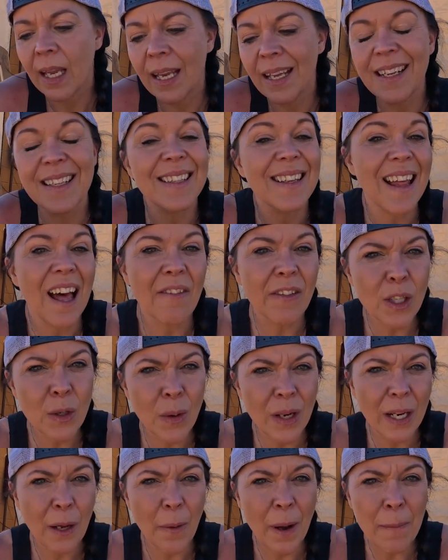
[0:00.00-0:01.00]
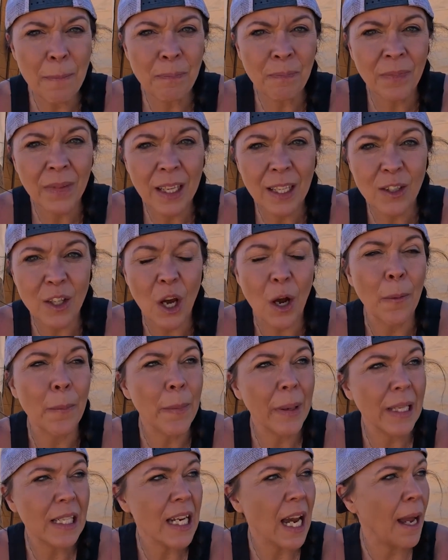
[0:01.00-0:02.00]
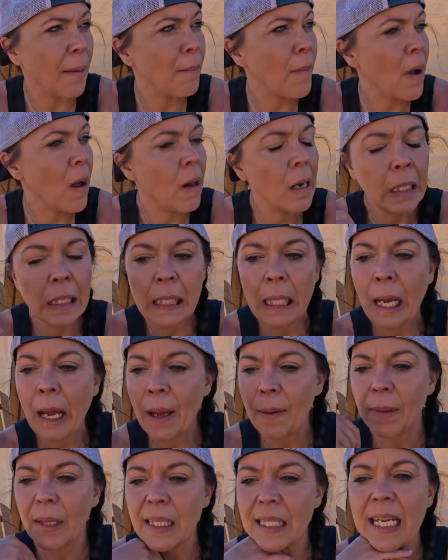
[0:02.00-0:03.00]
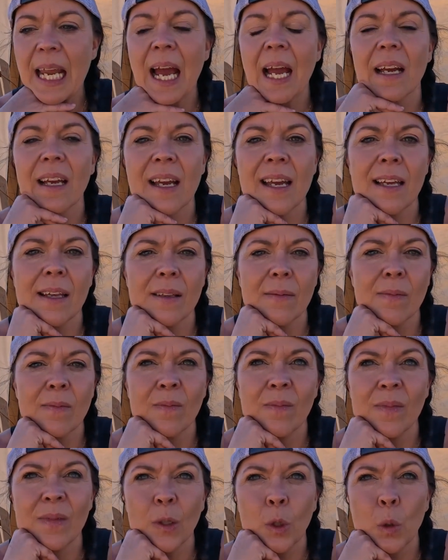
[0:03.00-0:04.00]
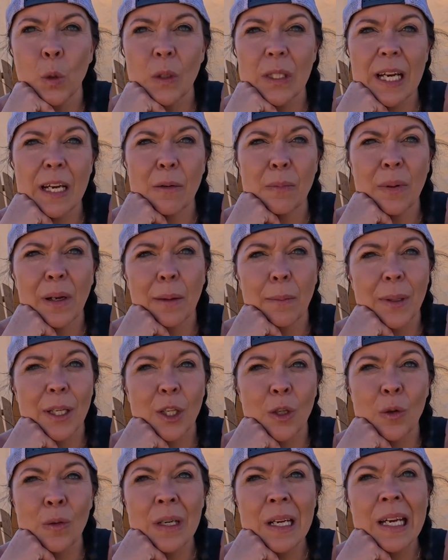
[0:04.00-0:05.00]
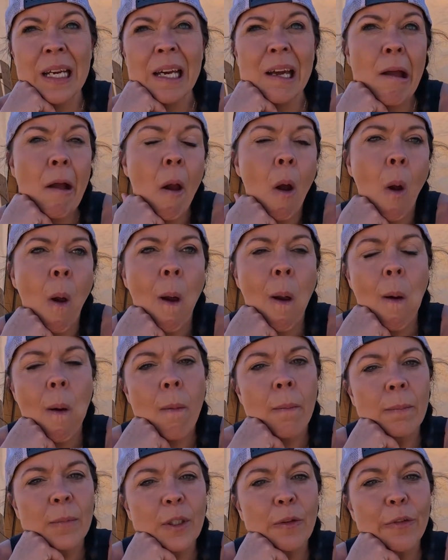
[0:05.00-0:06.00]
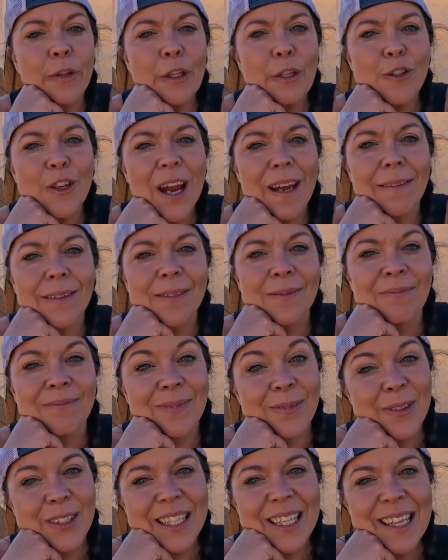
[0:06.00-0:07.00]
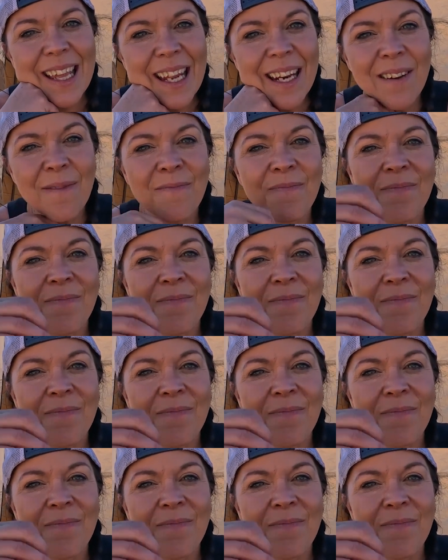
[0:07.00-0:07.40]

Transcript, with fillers: It is 11:21. So by the time in the sack and cool down, probably be noon, go for a little drive and we'll see you then.